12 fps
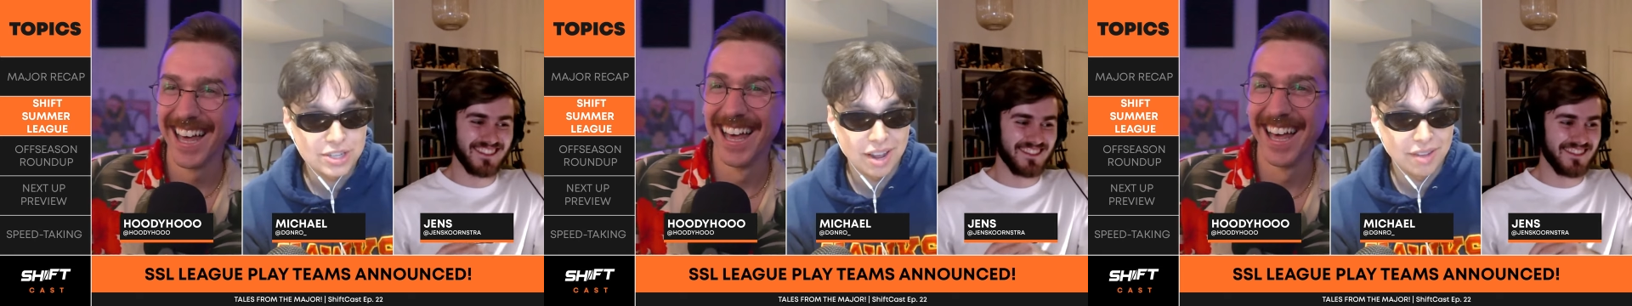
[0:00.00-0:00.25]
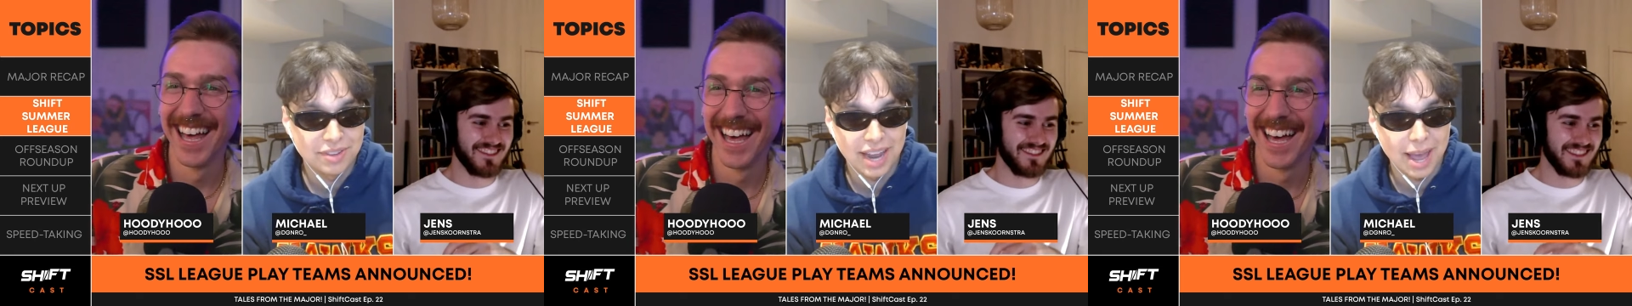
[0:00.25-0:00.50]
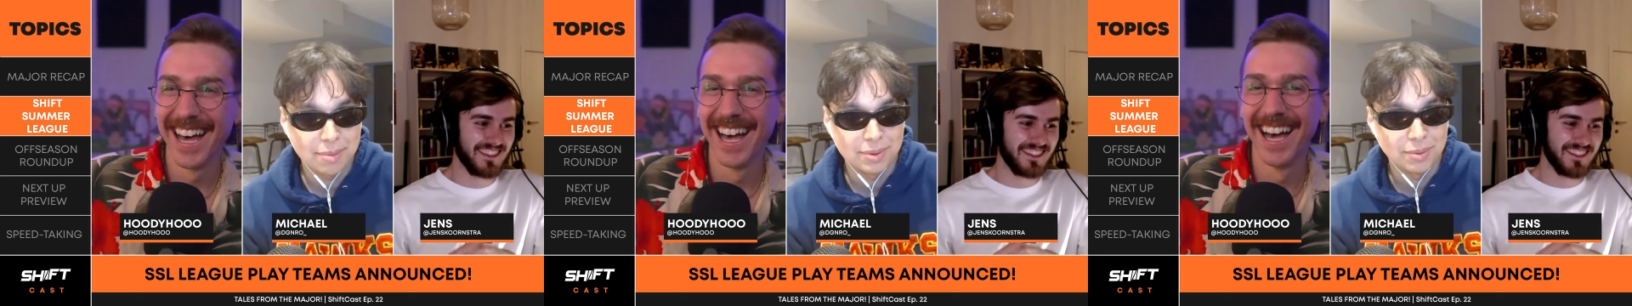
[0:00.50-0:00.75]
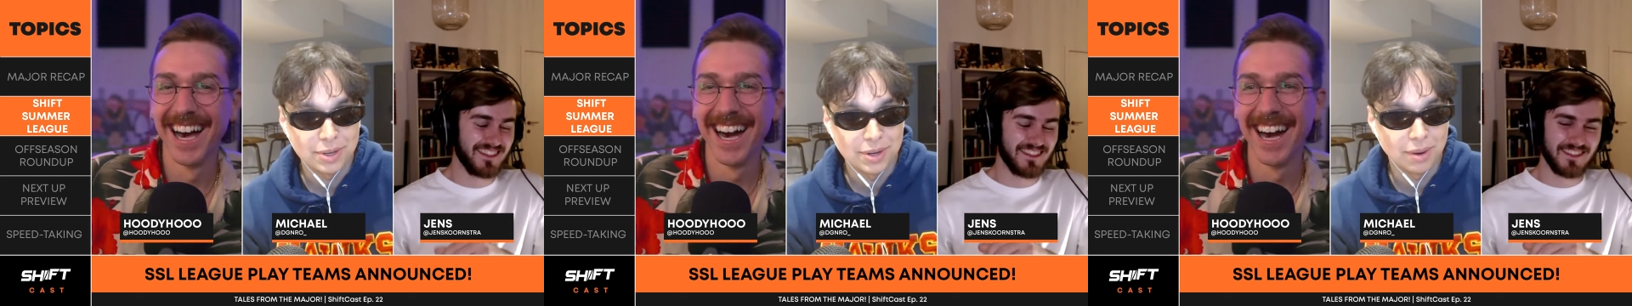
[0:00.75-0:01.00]
Speaker 1: of stuff that
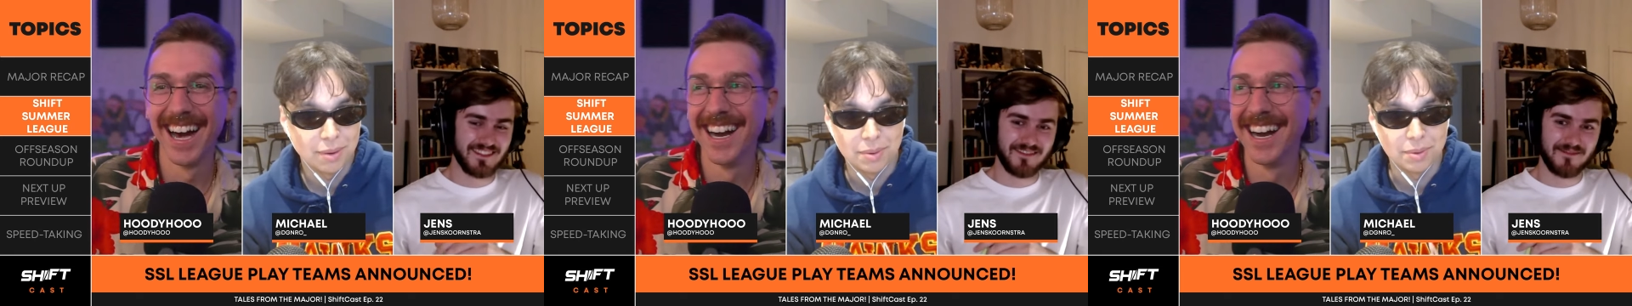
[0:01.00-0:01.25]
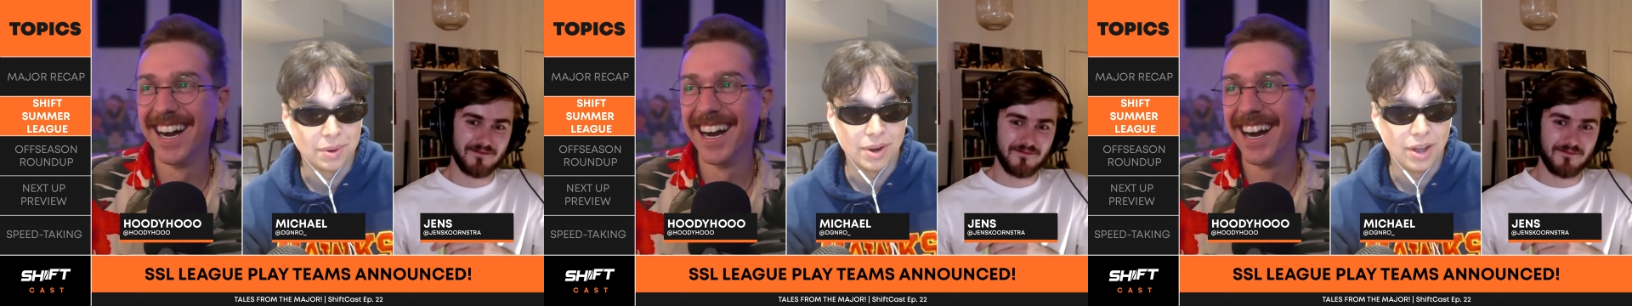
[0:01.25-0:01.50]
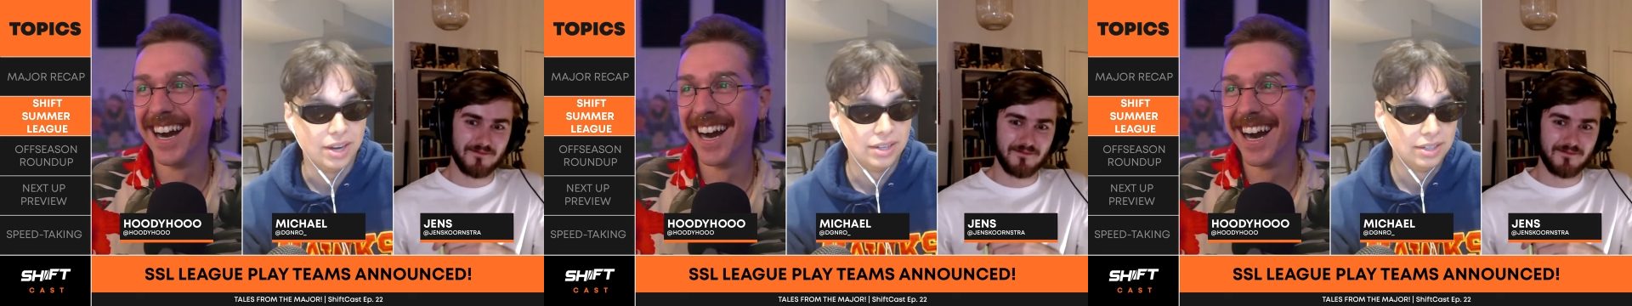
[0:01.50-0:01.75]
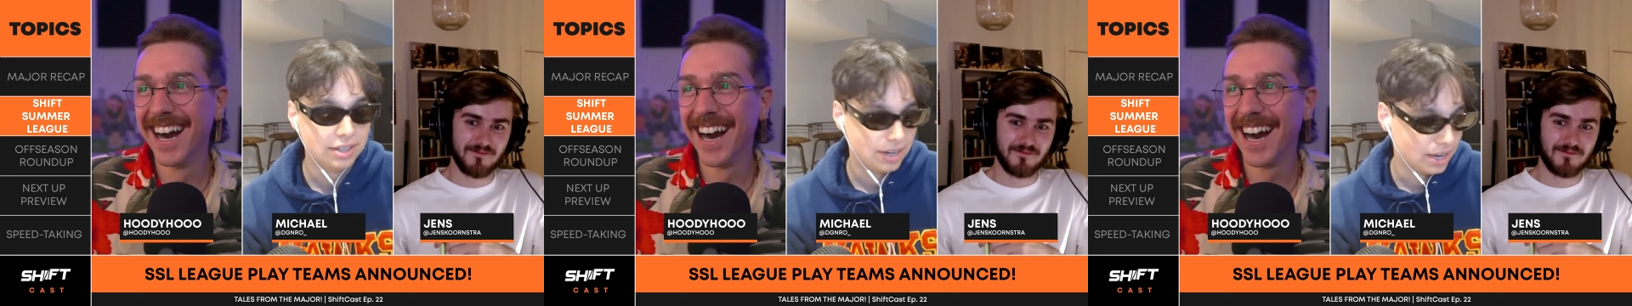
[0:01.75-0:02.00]
happened Well, you get where we were
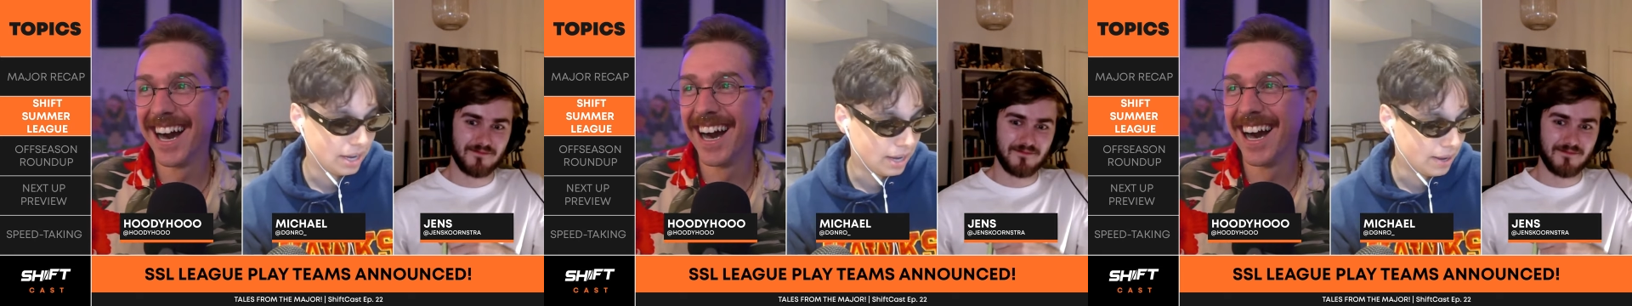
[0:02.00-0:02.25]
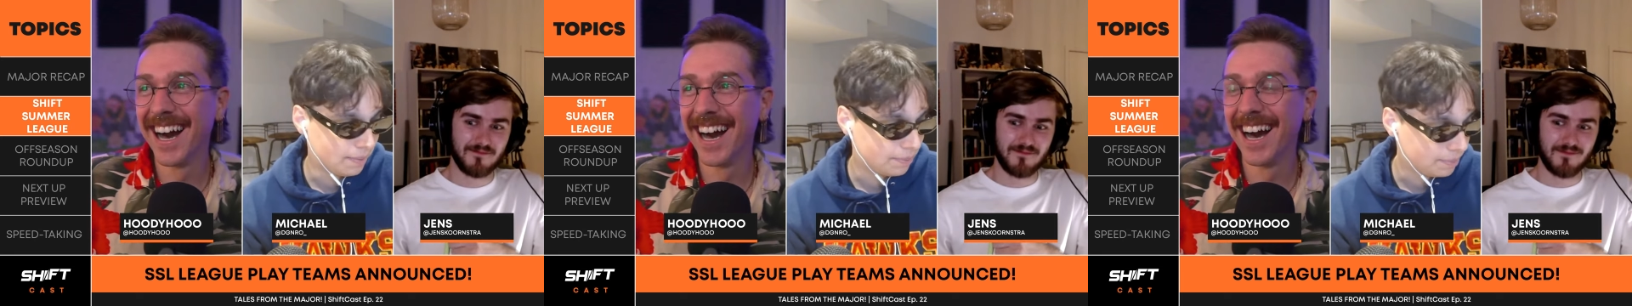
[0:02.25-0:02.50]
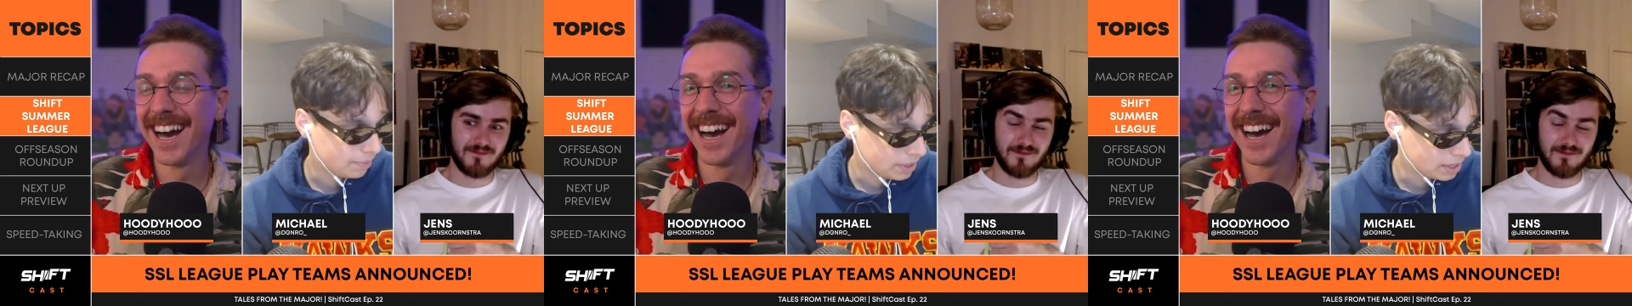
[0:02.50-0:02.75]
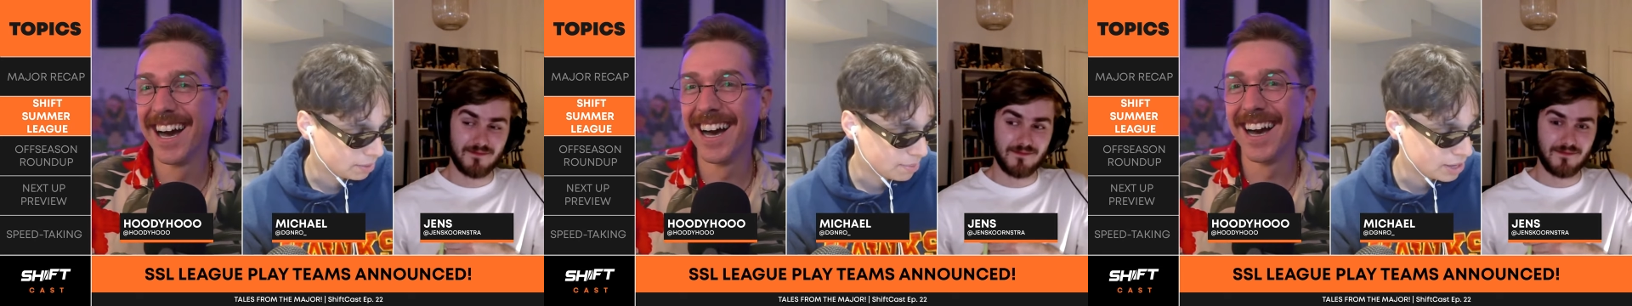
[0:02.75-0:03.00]
gone. Um,
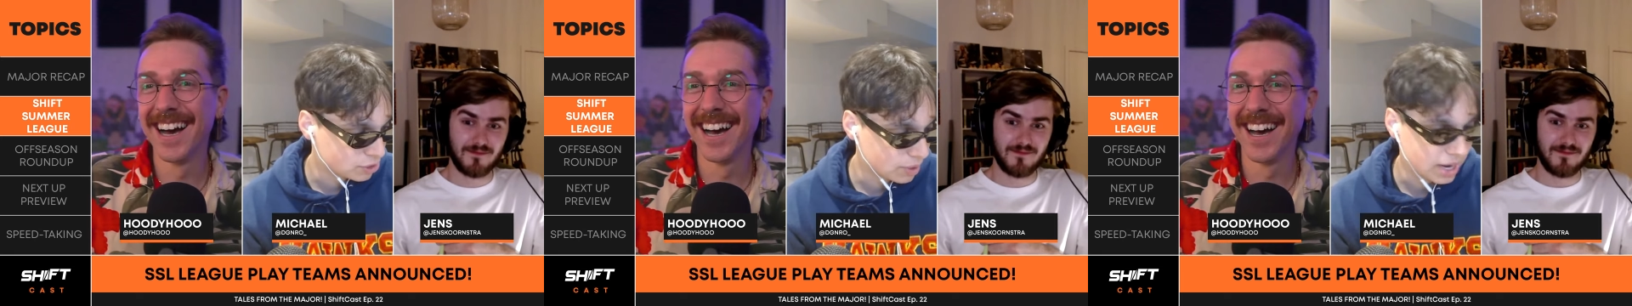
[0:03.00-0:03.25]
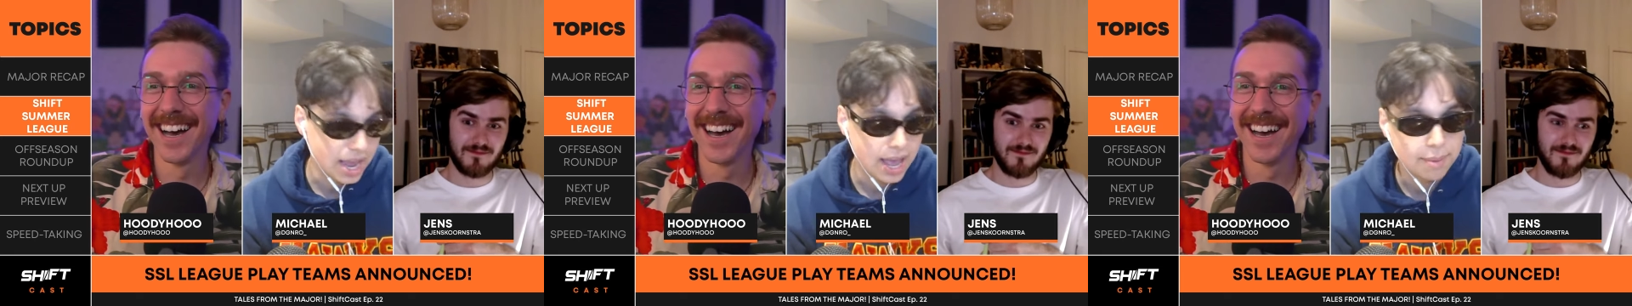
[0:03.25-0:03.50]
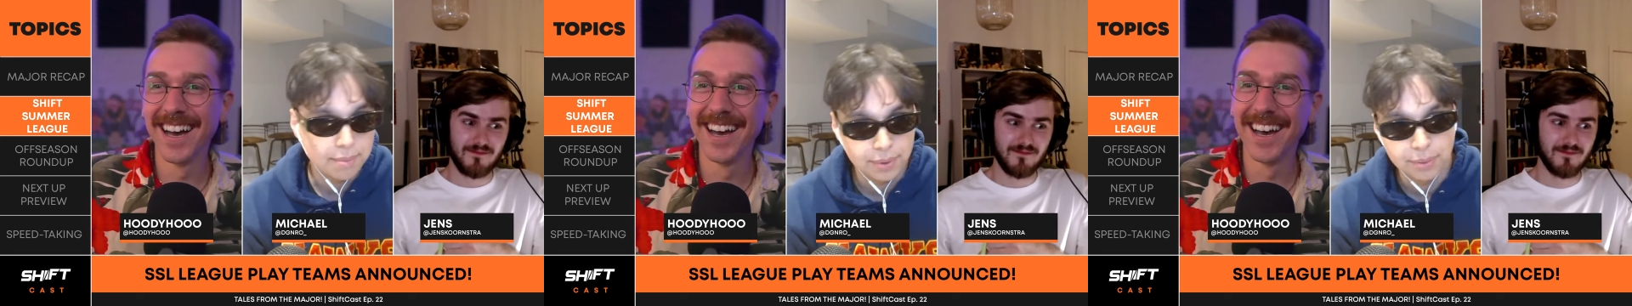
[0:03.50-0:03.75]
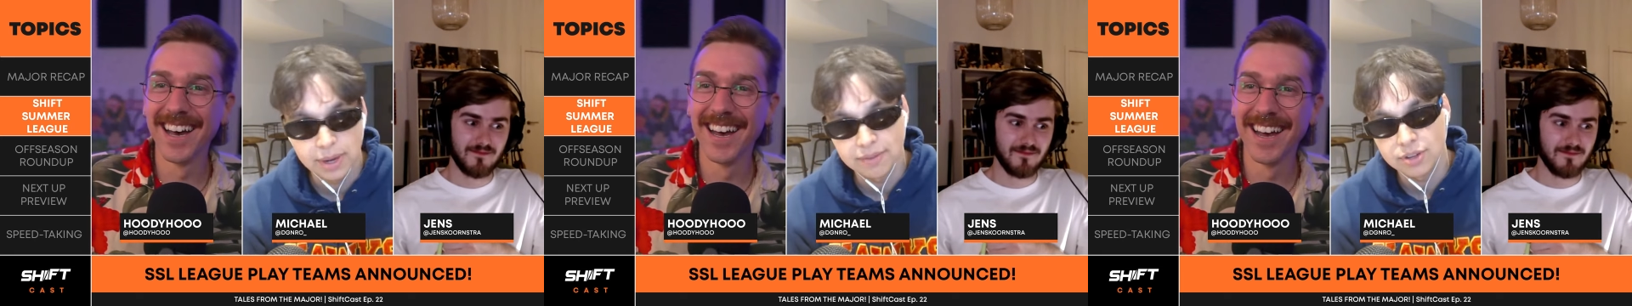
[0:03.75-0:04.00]
we did a major recap,
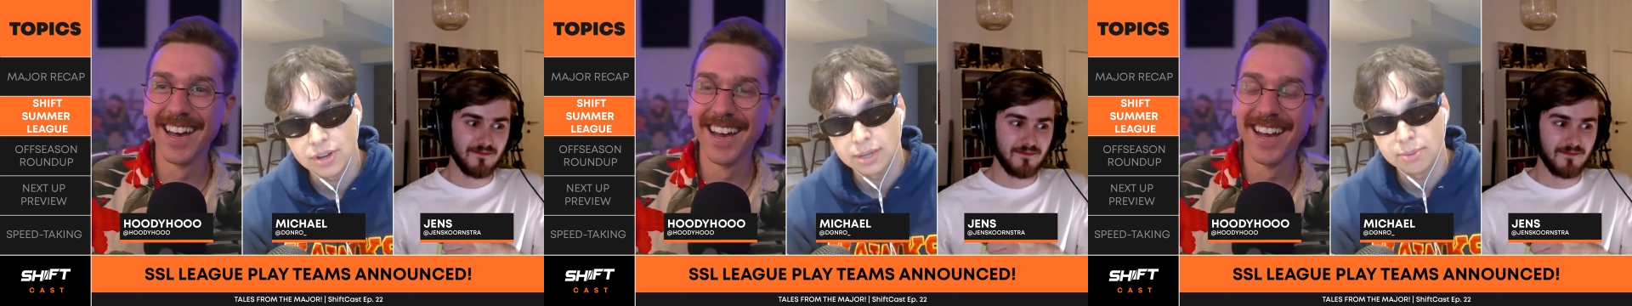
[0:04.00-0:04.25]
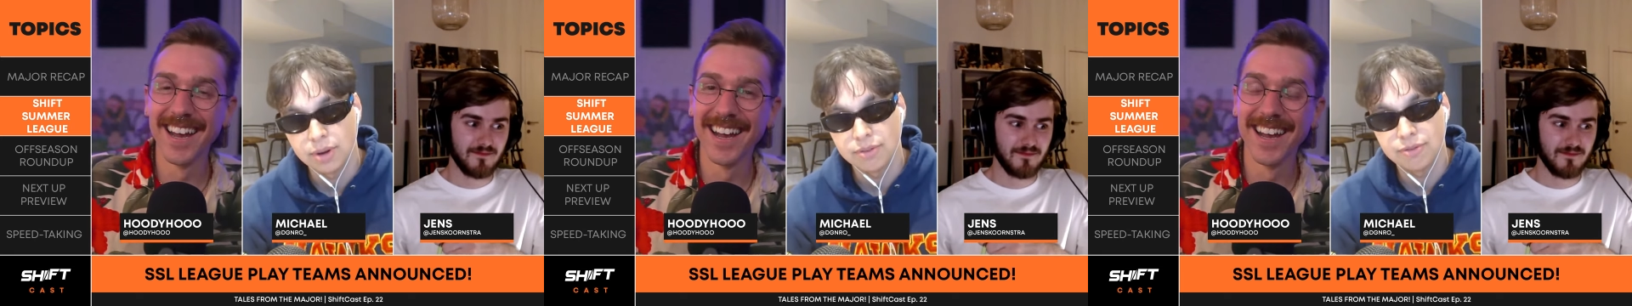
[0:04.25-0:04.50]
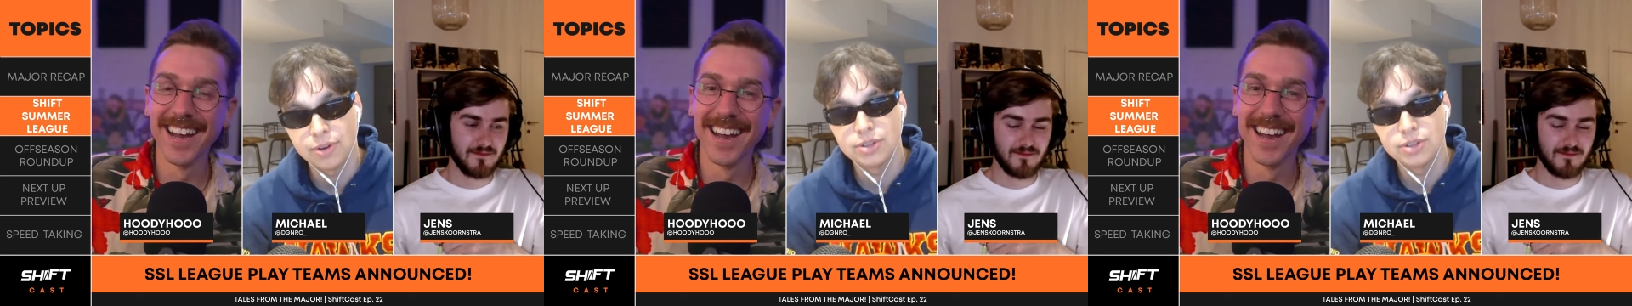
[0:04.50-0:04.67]
but we haven't talked about it.